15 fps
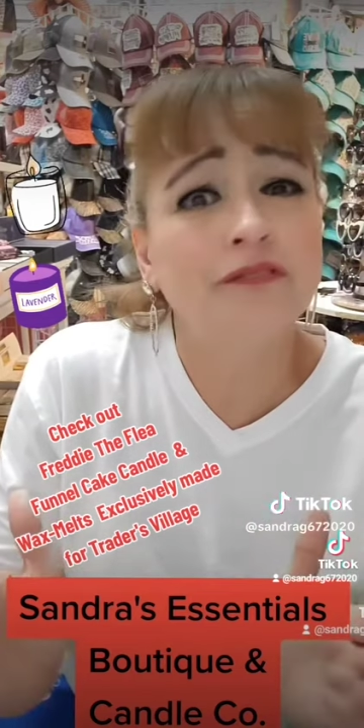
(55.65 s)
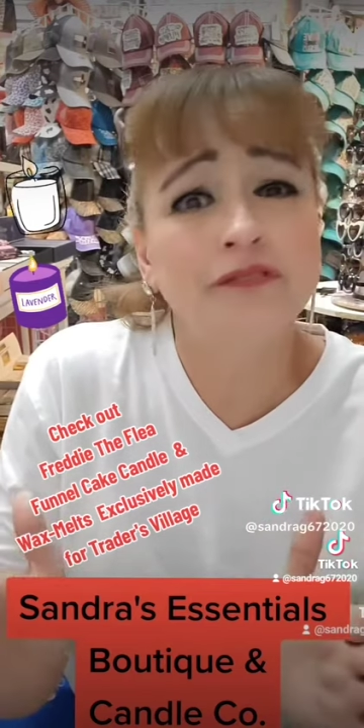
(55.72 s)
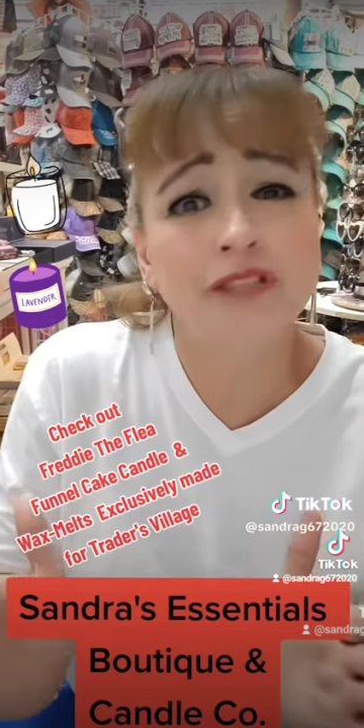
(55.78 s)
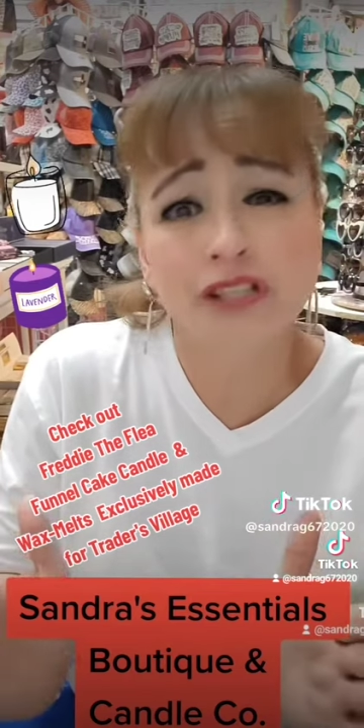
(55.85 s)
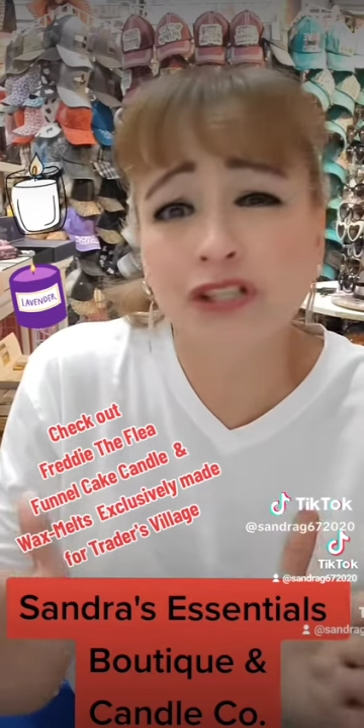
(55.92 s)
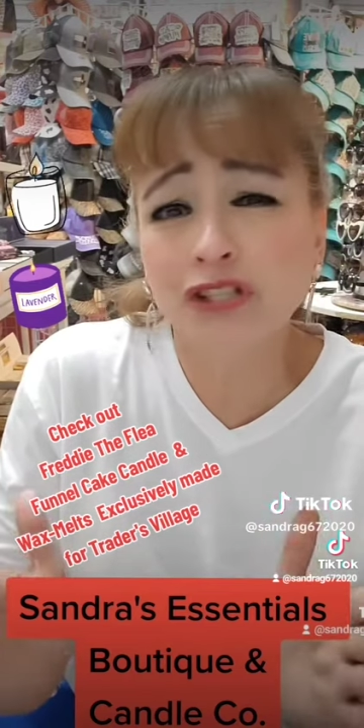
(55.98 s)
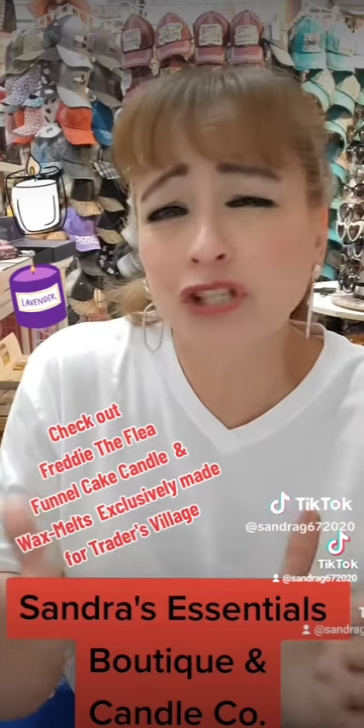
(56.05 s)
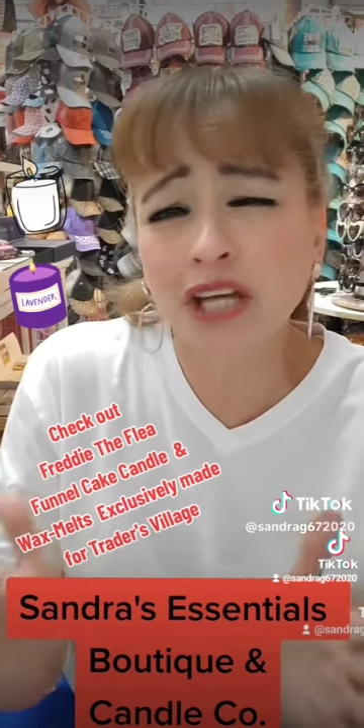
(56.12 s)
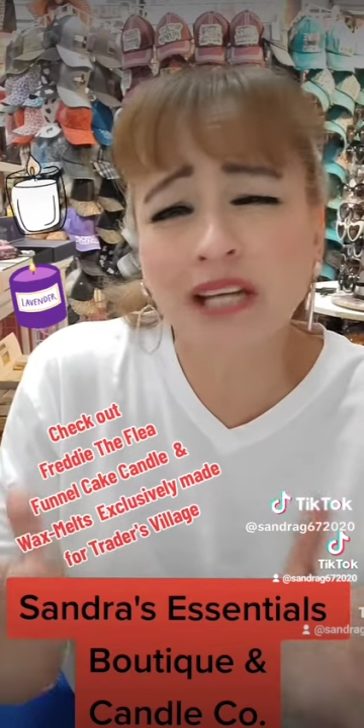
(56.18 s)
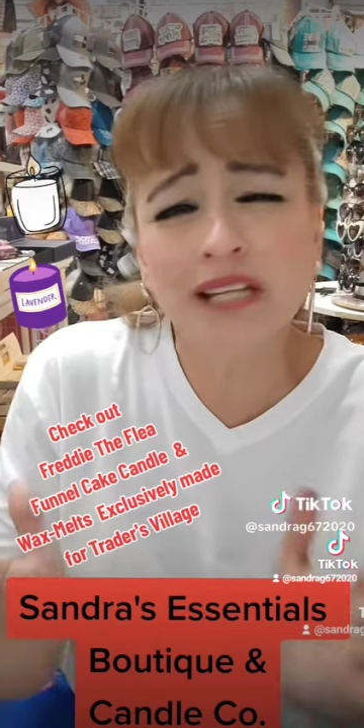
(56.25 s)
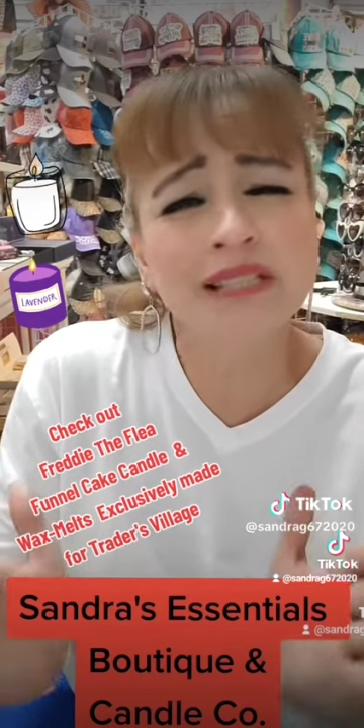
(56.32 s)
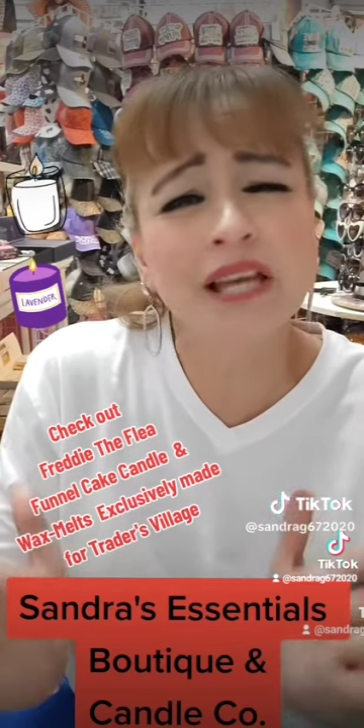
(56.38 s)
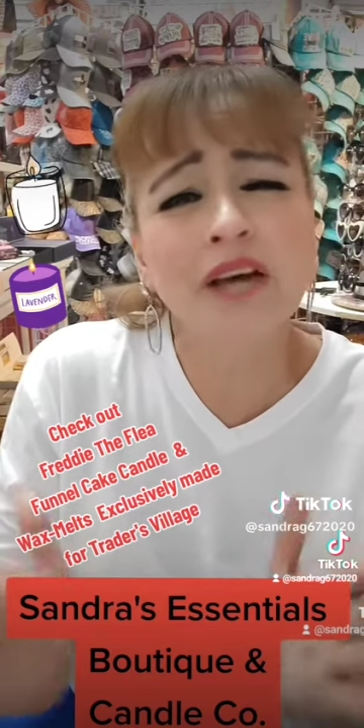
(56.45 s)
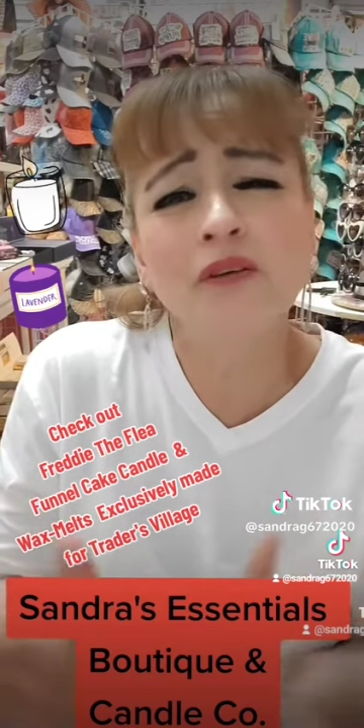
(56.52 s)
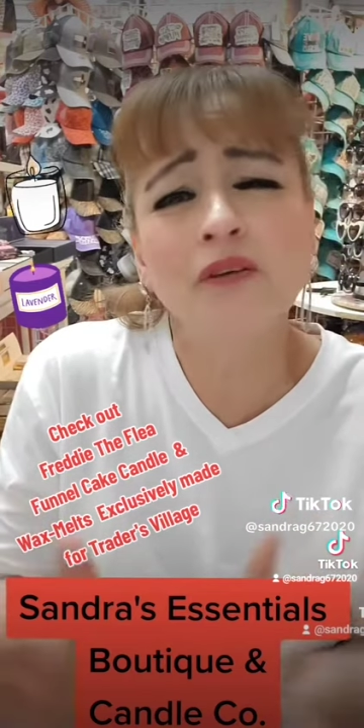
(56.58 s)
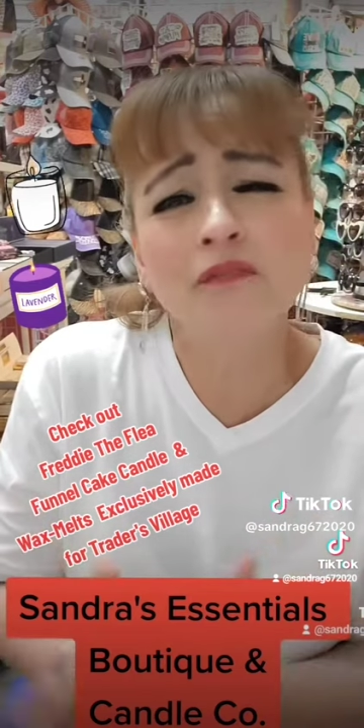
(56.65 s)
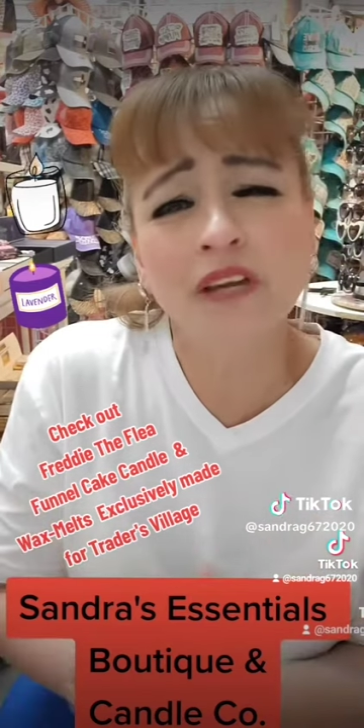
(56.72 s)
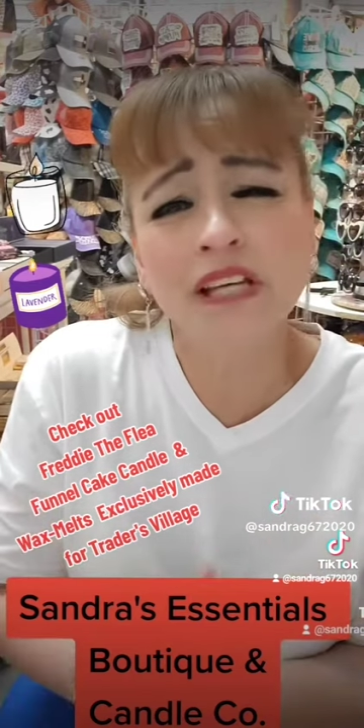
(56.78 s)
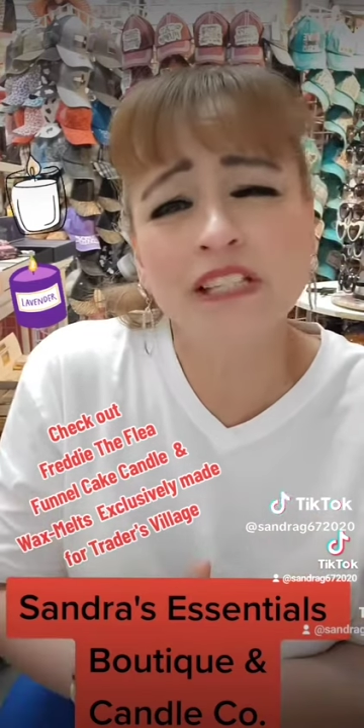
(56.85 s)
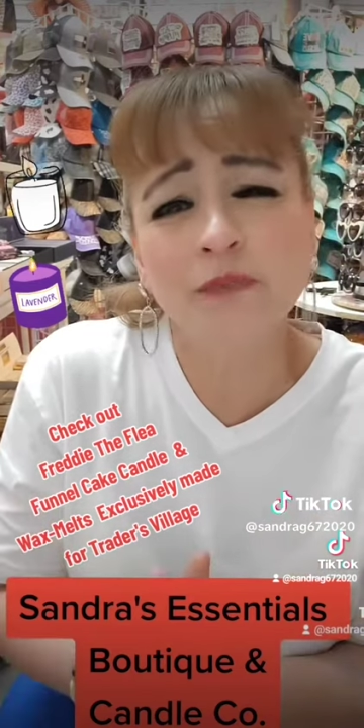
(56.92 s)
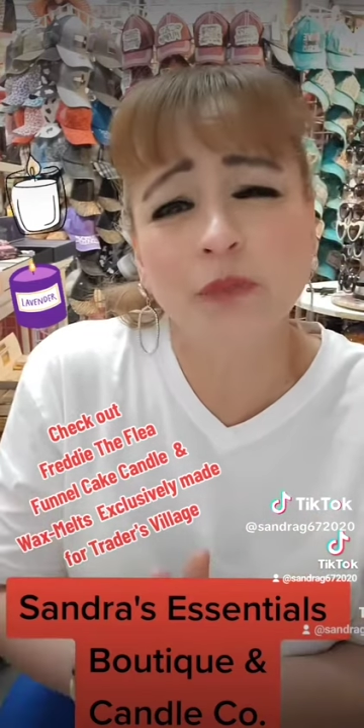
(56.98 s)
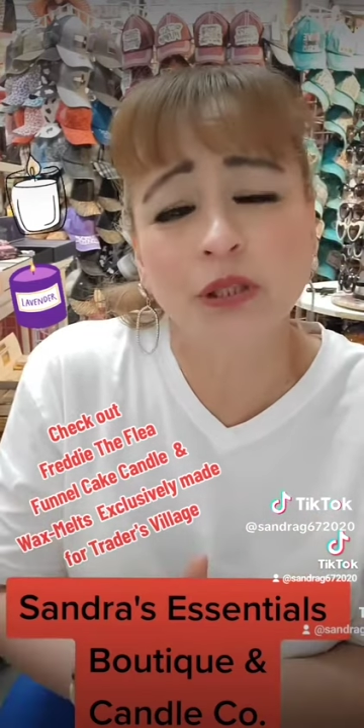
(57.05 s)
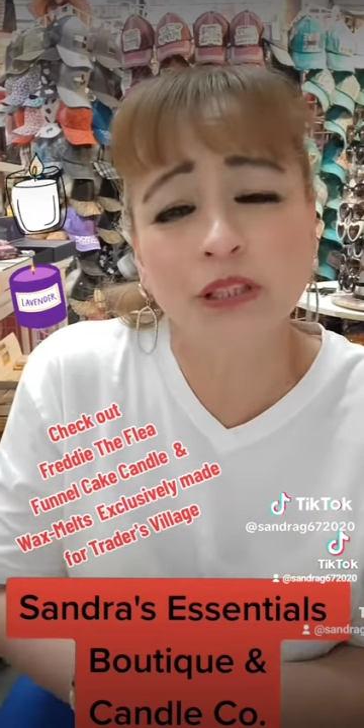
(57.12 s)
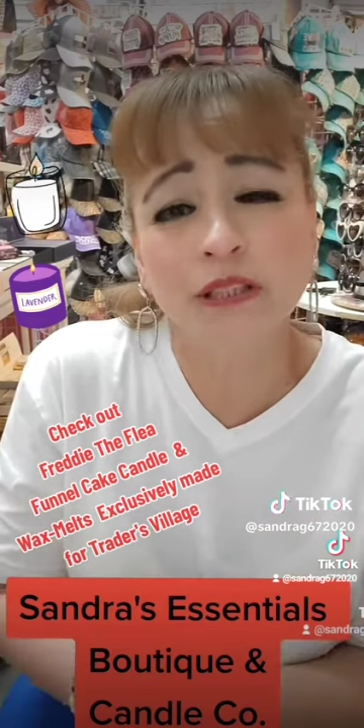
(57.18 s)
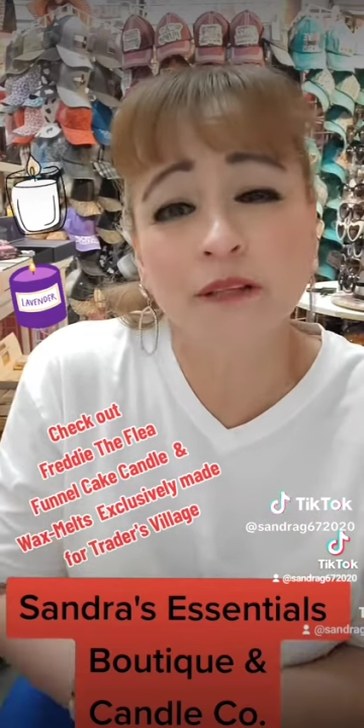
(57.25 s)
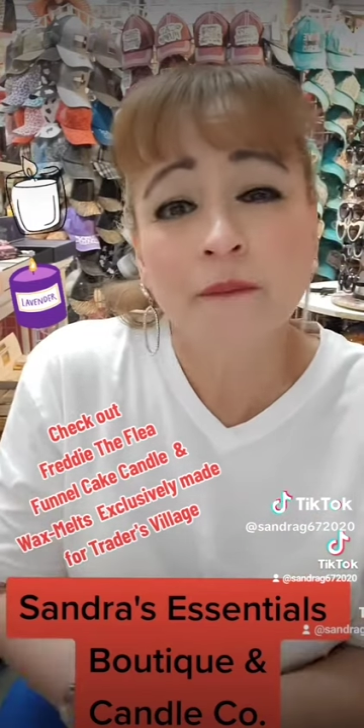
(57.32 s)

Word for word: Just check us out on Facebook.